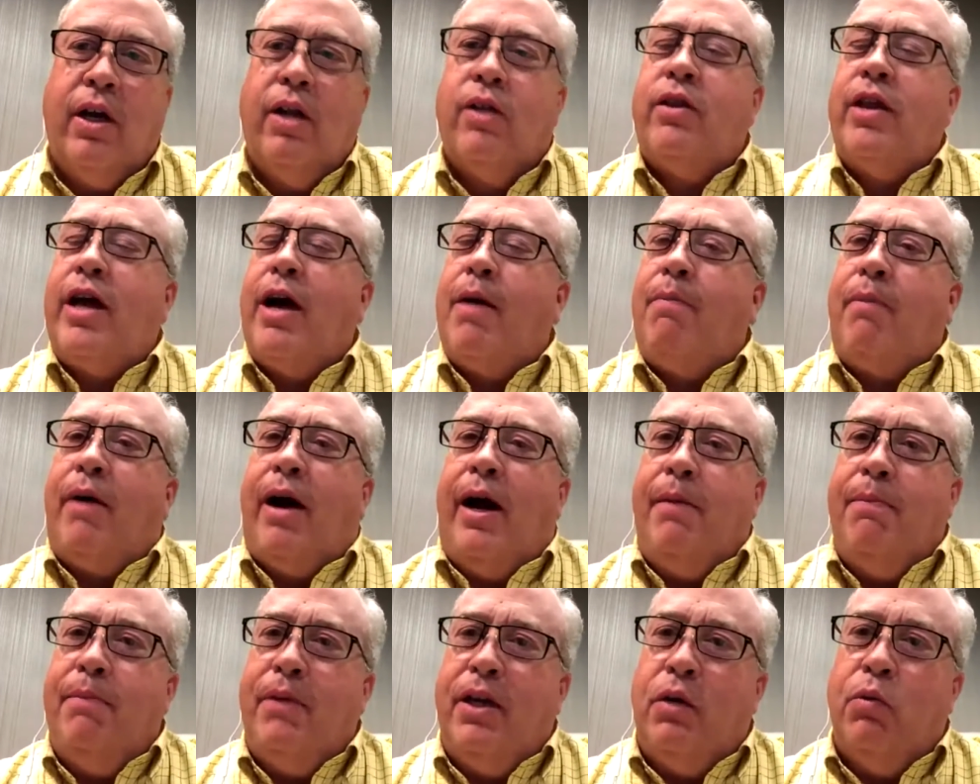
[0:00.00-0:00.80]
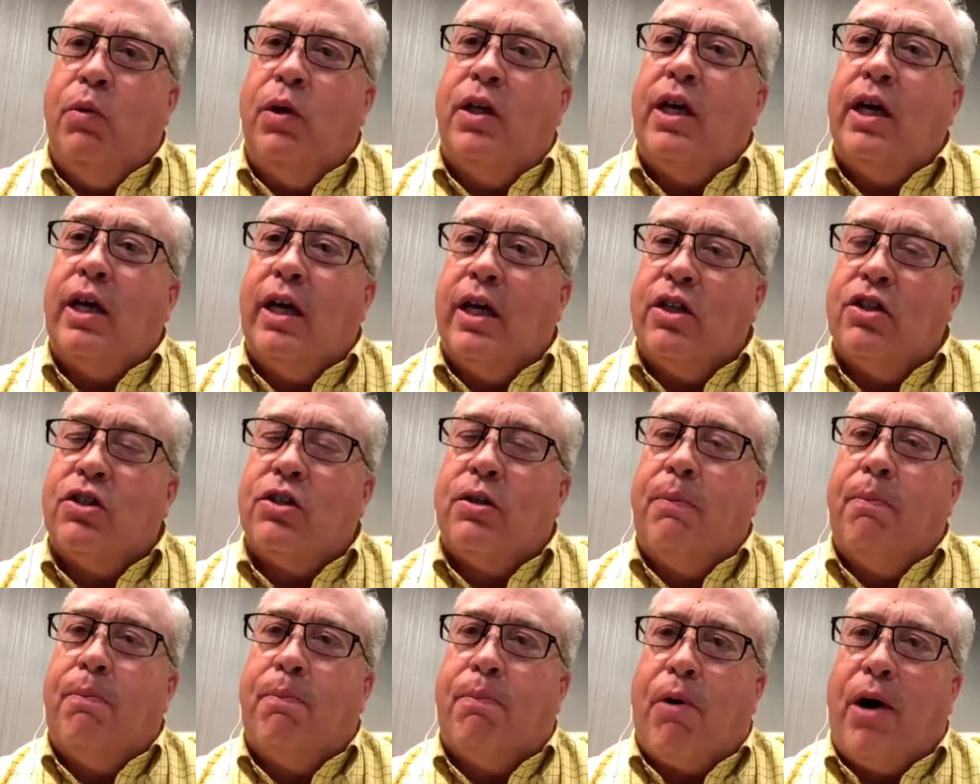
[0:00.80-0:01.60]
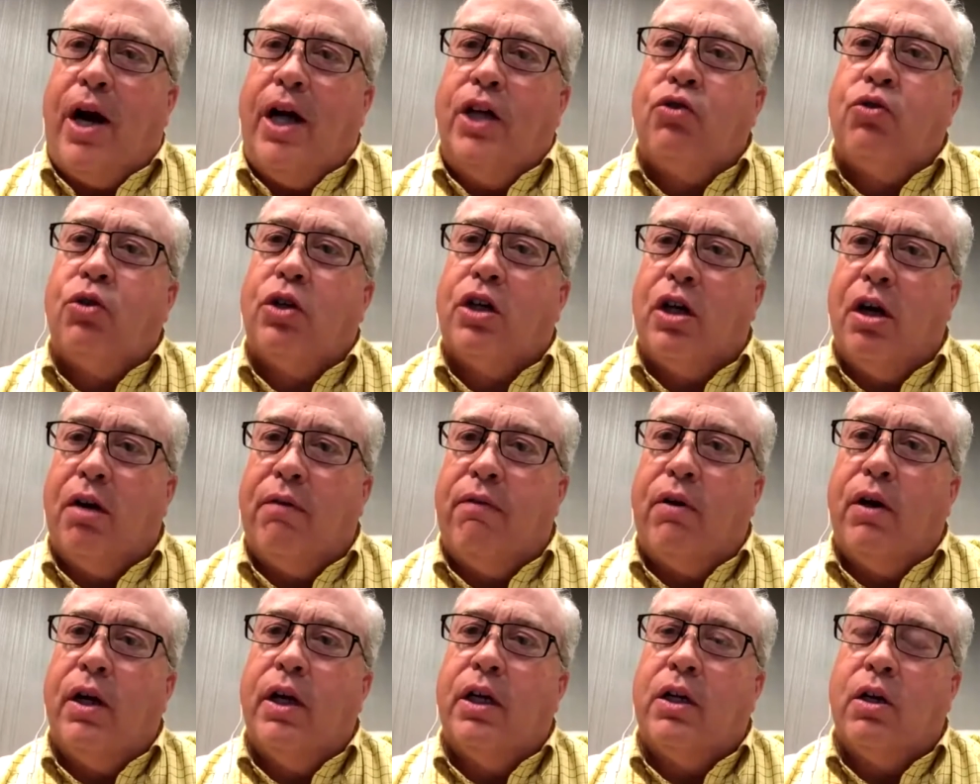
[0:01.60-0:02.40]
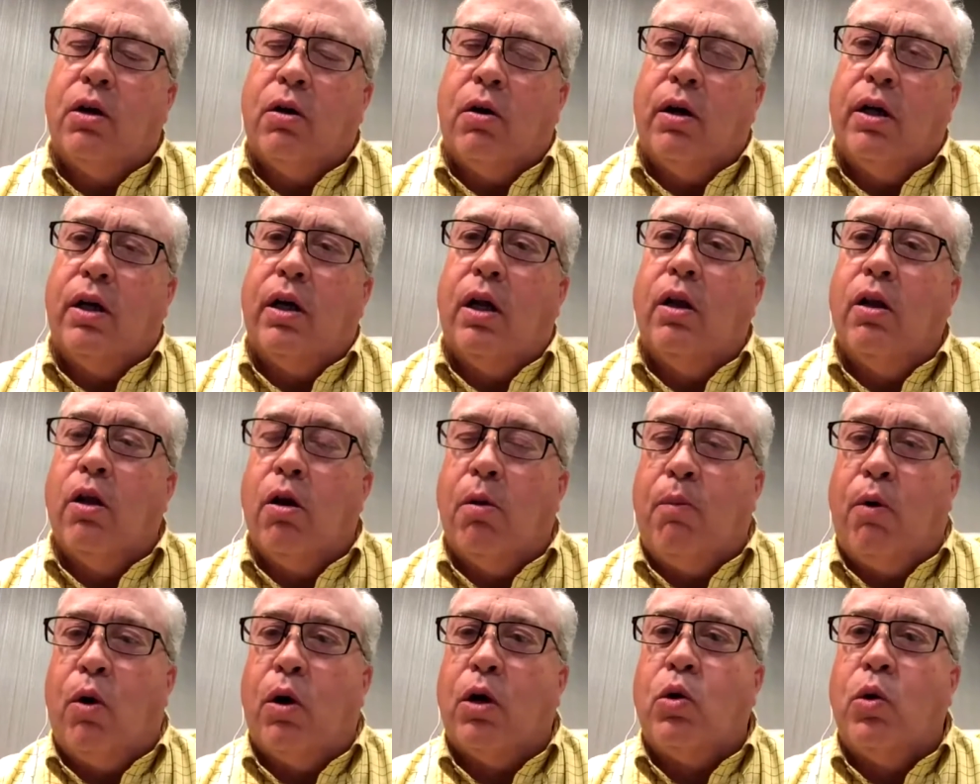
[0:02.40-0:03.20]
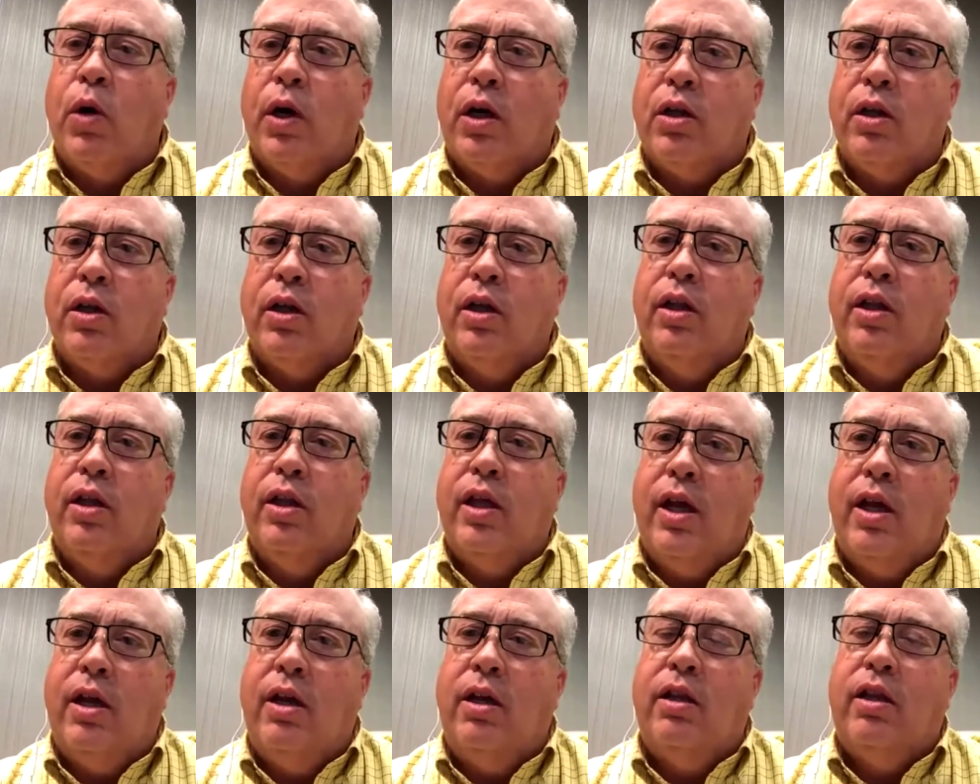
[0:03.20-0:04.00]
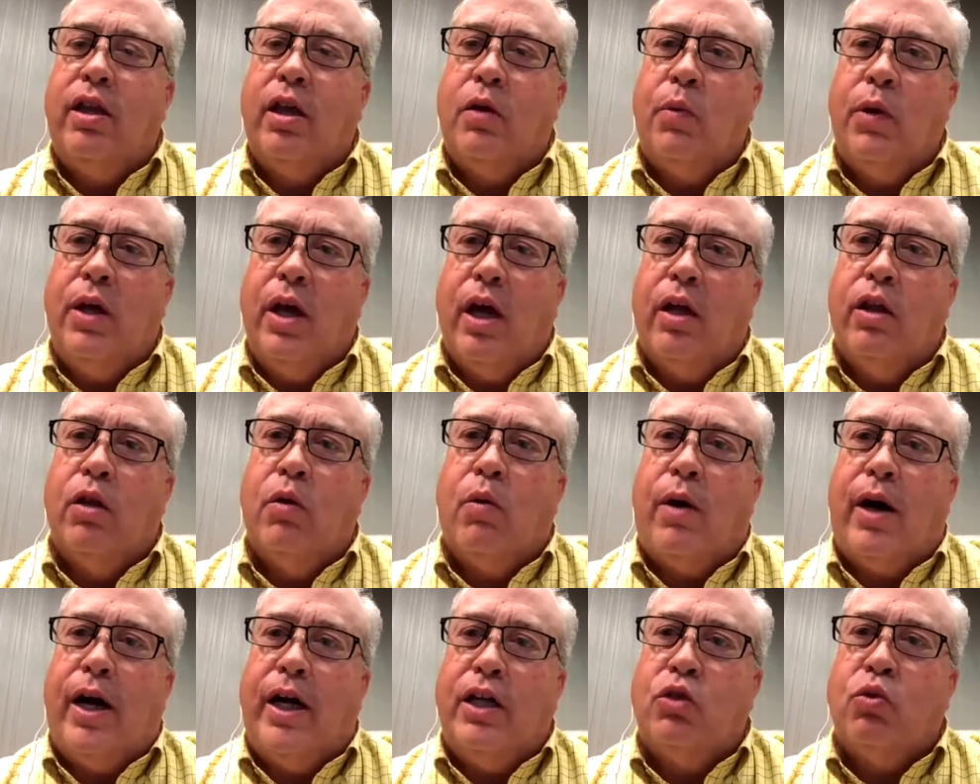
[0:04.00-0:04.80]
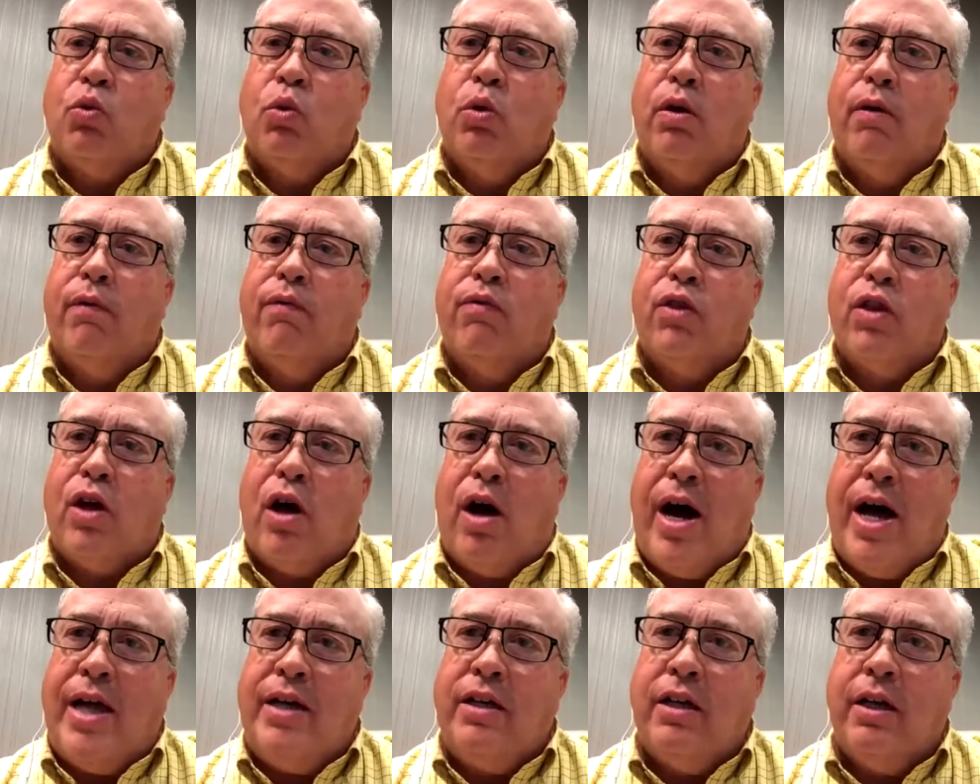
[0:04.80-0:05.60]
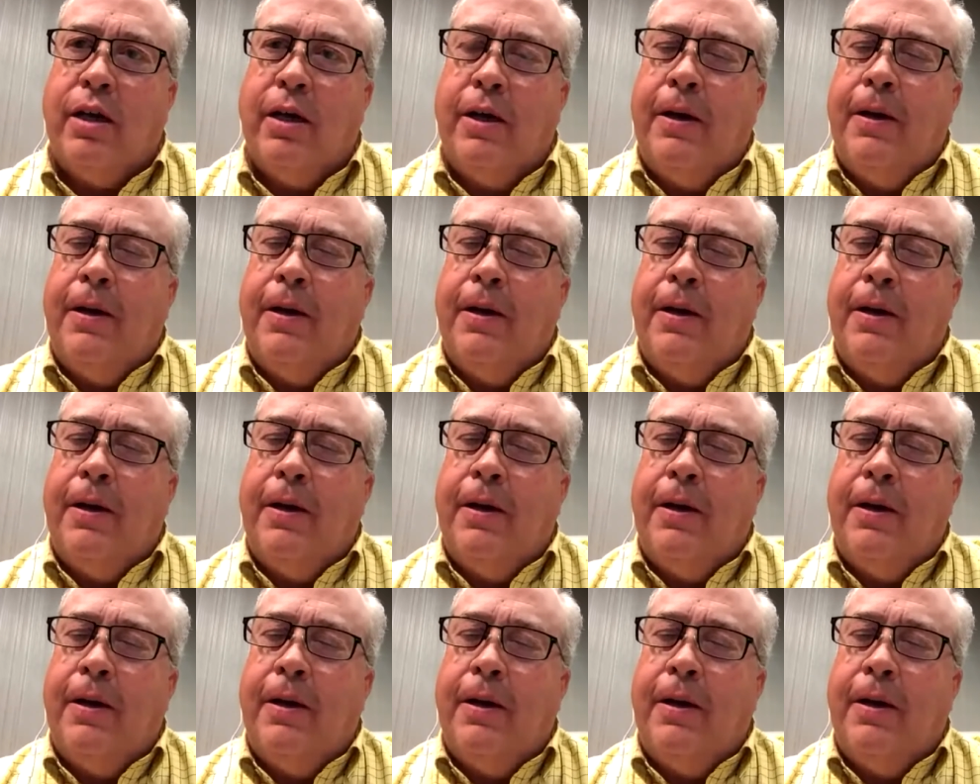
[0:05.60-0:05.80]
That might mean we can get some price recovery occurring a little more quickly than we otherwise would have thought.